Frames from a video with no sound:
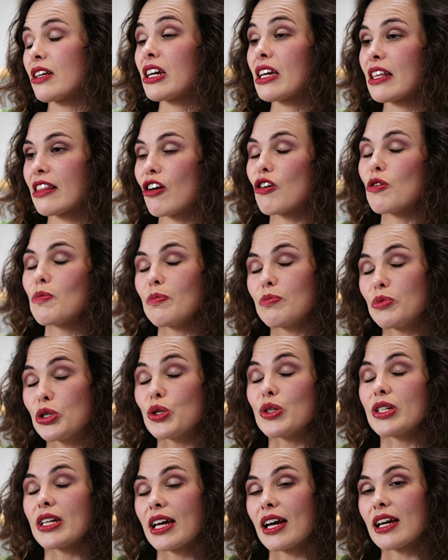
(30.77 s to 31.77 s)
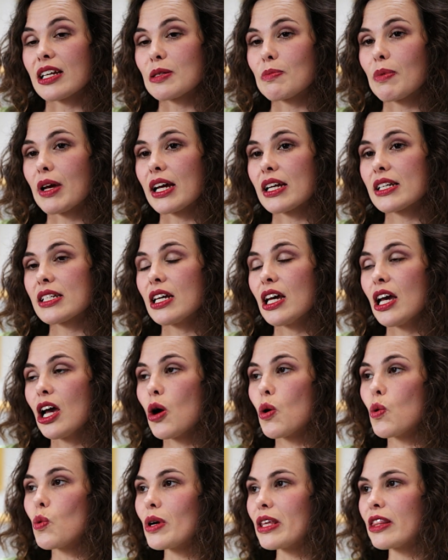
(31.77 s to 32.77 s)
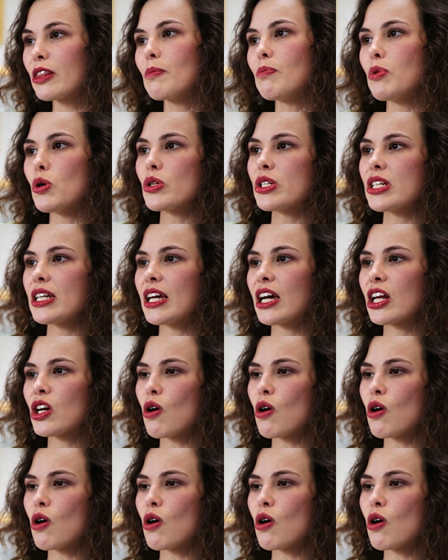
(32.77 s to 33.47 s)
psychotherapeutic aspect, with the body.